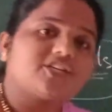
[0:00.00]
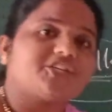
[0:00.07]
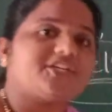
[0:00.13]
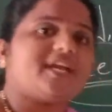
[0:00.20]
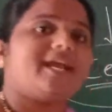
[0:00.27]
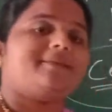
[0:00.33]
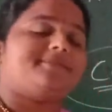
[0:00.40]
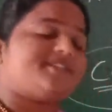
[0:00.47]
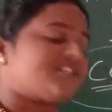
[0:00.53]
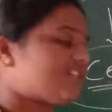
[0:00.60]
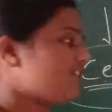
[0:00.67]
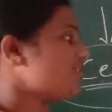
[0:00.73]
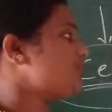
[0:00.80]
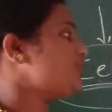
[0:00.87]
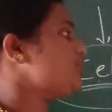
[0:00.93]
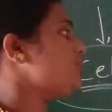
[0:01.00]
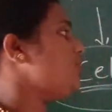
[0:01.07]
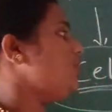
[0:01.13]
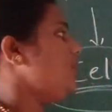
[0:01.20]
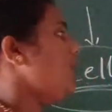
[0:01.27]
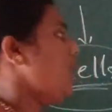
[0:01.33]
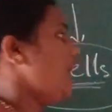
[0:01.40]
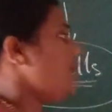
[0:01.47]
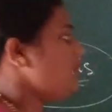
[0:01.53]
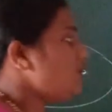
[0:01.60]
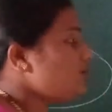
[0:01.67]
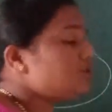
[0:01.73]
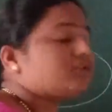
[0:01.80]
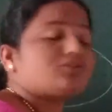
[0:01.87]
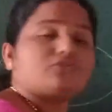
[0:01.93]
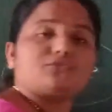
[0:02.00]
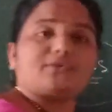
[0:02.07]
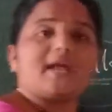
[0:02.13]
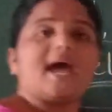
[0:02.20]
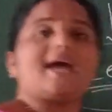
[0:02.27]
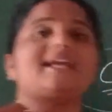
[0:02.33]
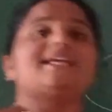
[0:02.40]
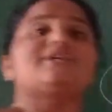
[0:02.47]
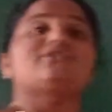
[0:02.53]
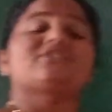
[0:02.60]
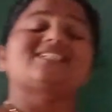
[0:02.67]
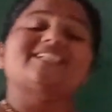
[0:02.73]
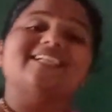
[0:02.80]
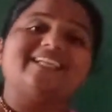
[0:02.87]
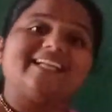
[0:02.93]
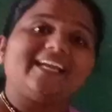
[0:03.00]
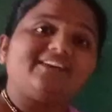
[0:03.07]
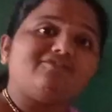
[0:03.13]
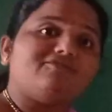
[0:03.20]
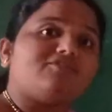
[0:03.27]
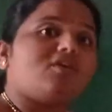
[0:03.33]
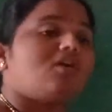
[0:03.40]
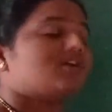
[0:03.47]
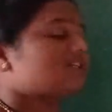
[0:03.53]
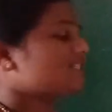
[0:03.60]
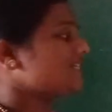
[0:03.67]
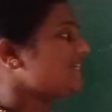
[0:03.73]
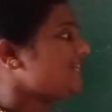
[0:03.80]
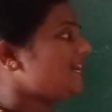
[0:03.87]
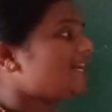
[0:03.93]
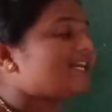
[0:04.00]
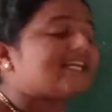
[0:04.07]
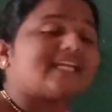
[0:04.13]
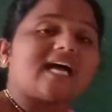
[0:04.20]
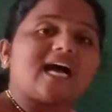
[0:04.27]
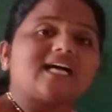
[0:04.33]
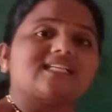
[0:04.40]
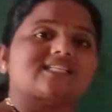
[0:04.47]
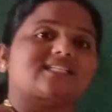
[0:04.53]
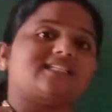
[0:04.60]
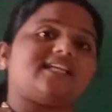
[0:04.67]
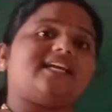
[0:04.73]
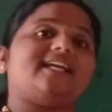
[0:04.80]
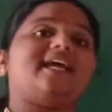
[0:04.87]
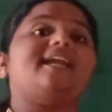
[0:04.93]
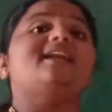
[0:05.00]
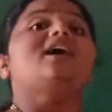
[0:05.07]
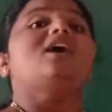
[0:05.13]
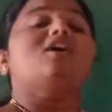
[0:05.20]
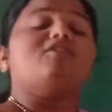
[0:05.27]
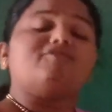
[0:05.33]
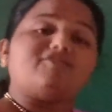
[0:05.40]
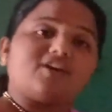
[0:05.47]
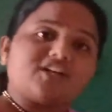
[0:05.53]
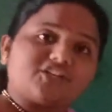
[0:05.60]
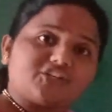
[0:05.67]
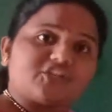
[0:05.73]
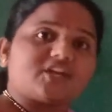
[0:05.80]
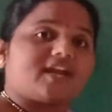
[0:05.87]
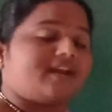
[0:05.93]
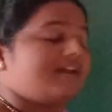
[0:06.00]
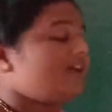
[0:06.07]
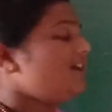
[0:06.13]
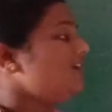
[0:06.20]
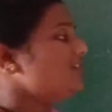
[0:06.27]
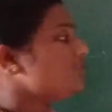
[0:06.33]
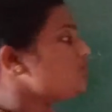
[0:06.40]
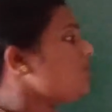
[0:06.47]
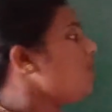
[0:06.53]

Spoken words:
shape, structure, and also to carry out certain work, certain tasks, certain function. So,